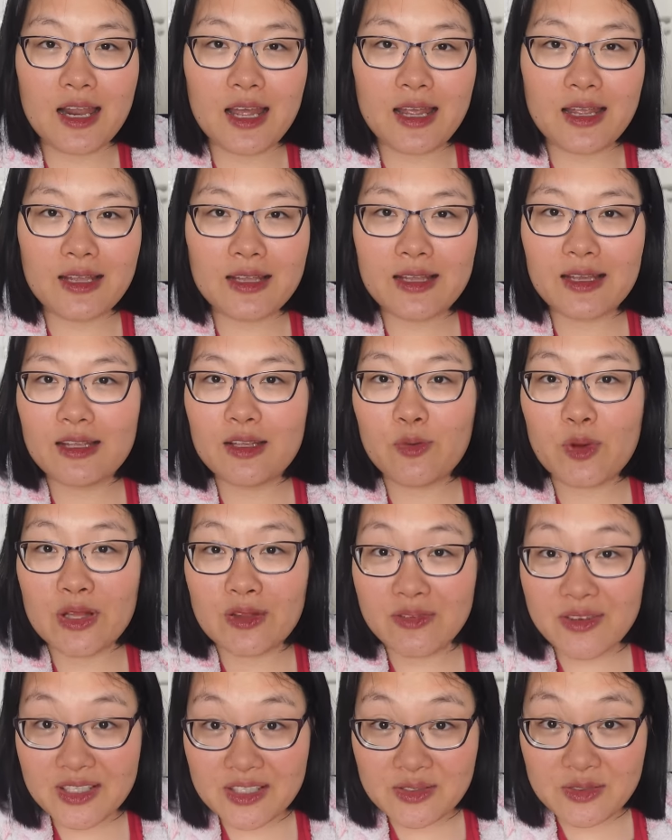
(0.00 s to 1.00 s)
Like
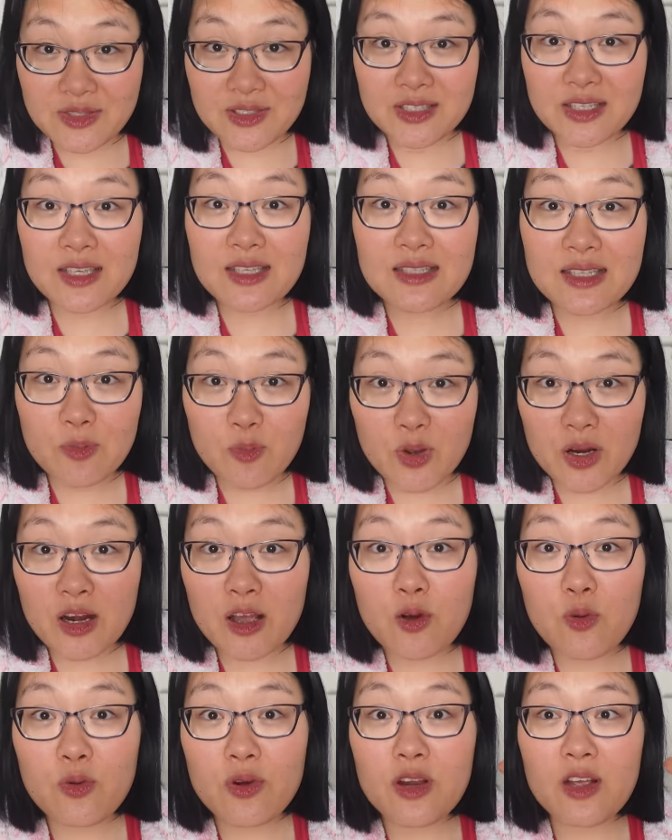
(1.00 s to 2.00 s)
whenever you see someone
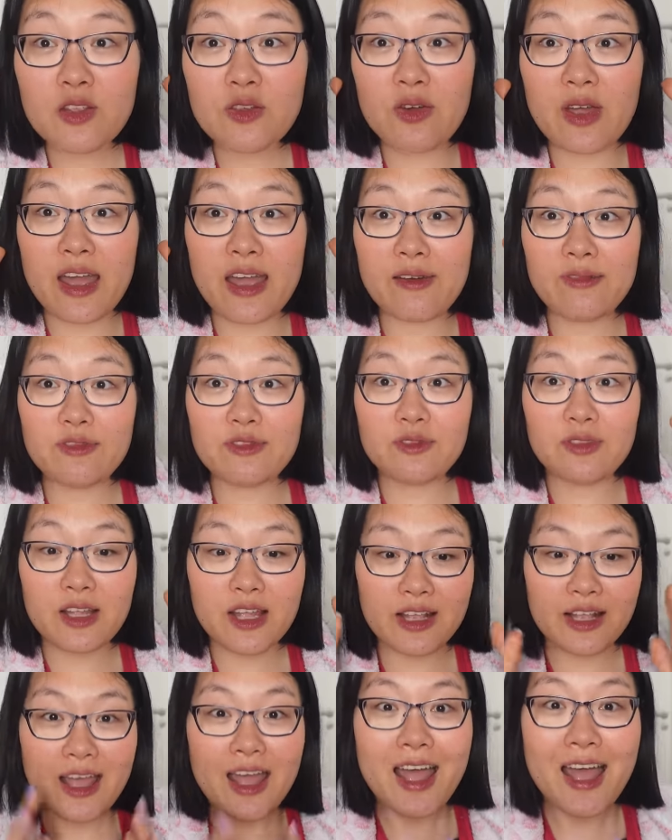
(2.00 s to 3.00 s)
older, you have to
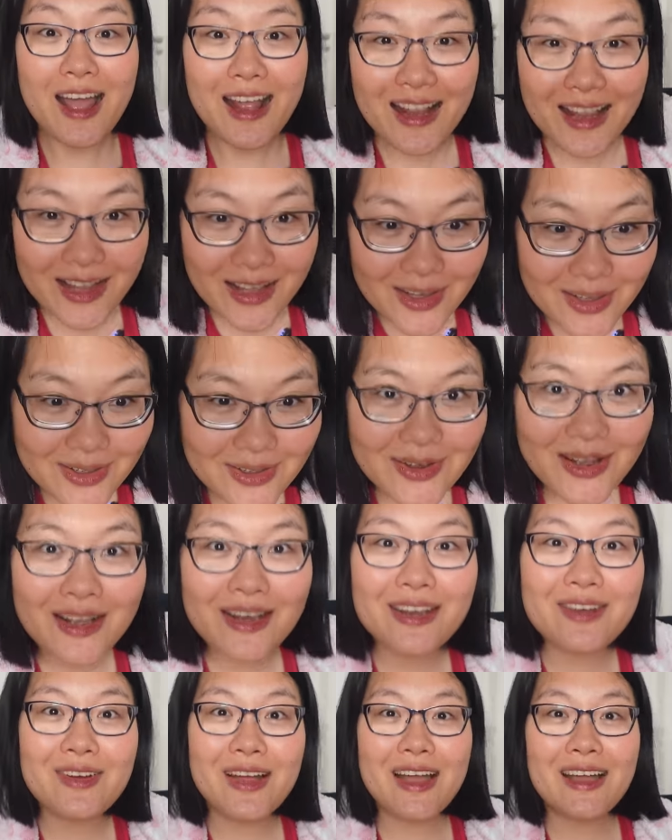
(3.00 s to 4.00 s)
like, hello,
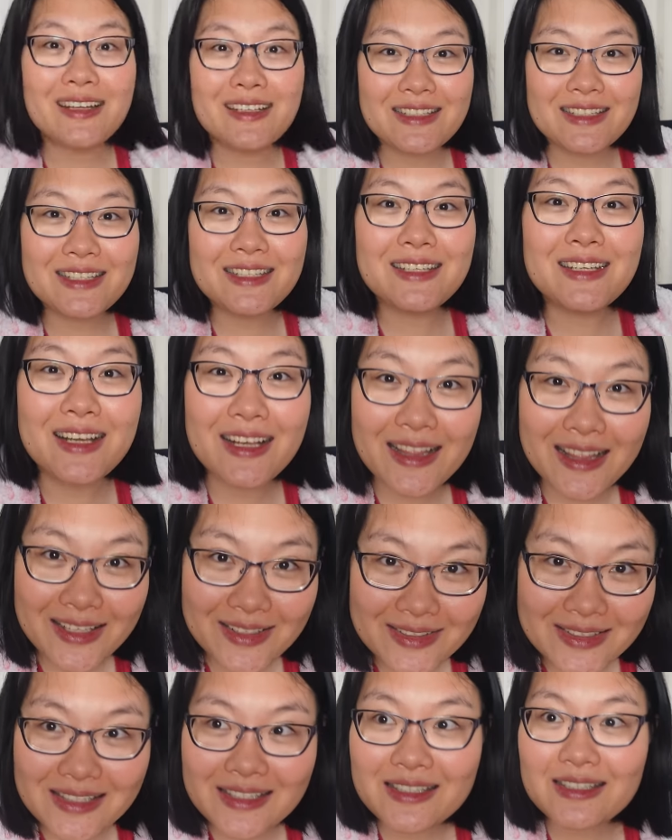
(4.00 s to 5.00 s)
hello auntie,
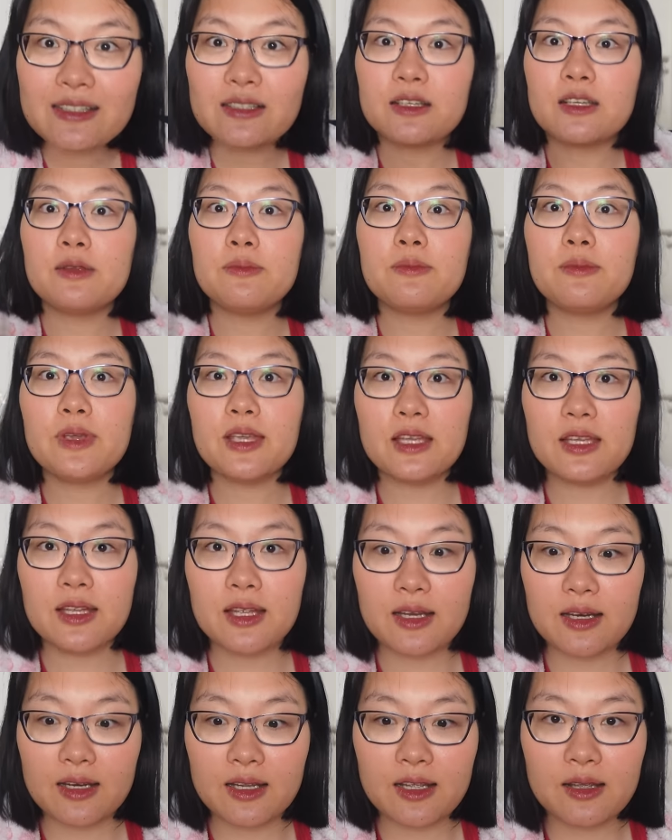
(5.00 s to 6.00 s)
hello sister
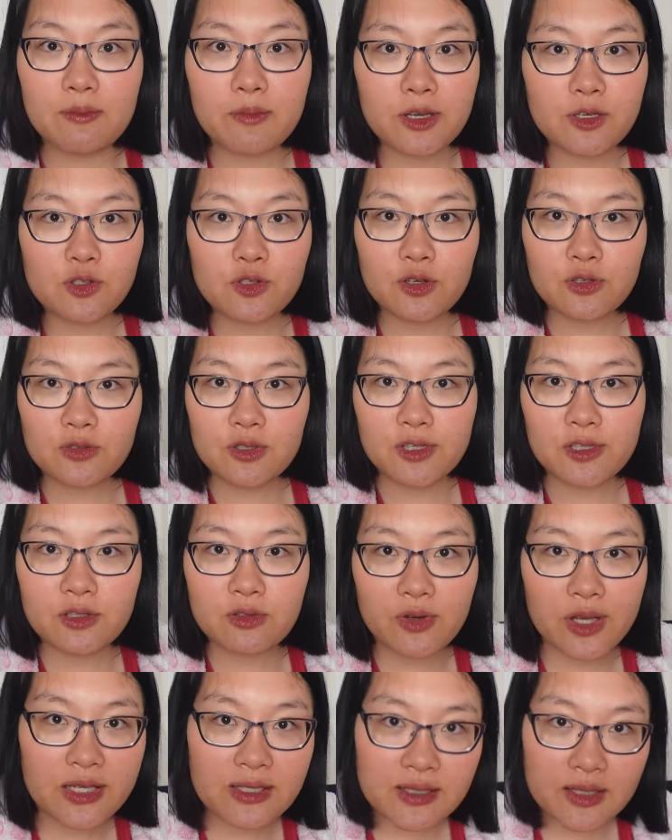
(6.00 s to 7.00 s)
immediately. Make sure to
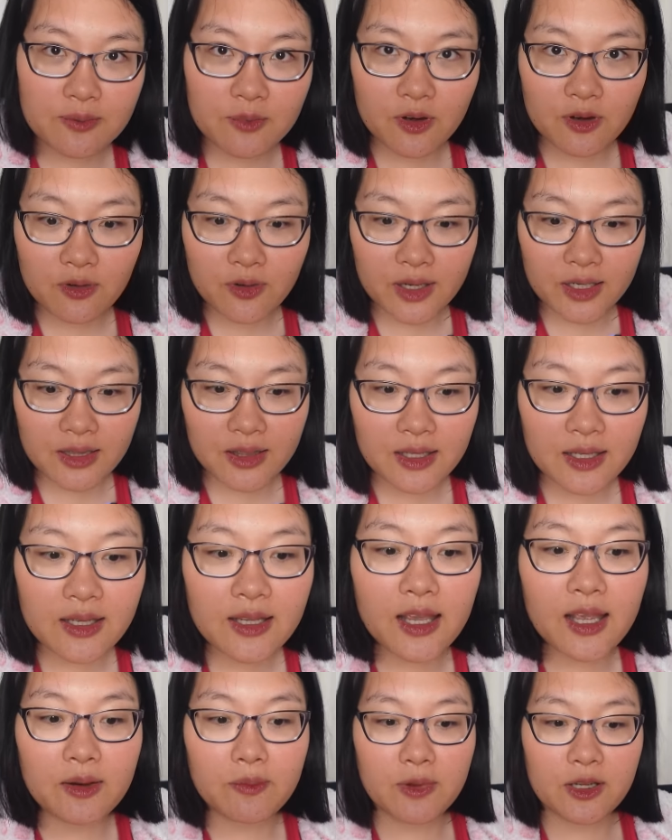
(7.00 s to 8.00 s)
address them correctly
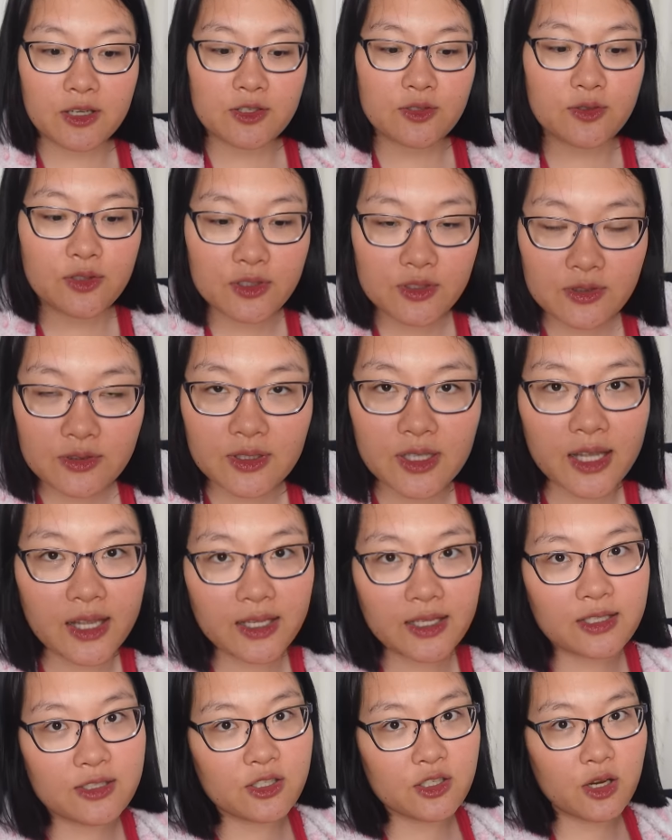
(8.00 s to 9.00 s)
and make sure to
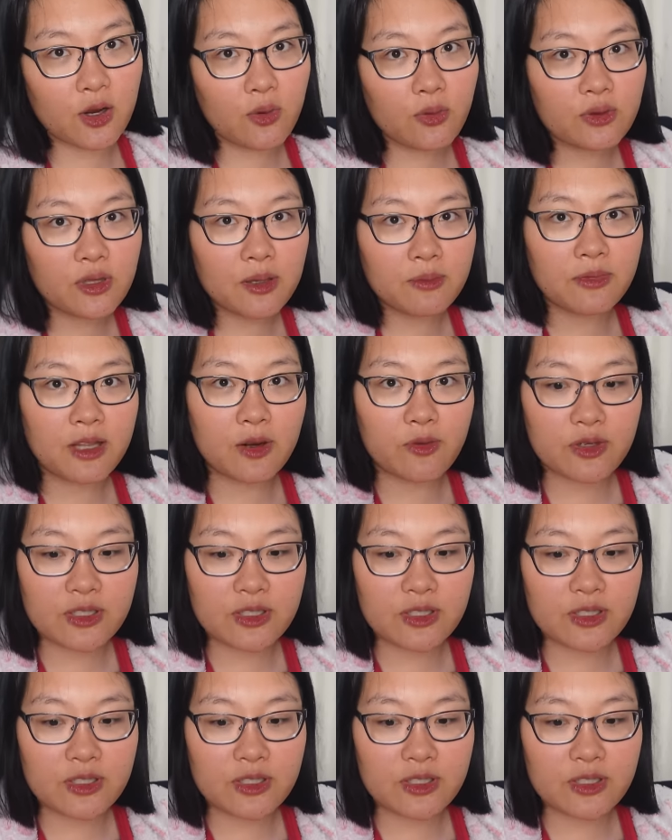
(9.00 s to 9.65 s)
like show them their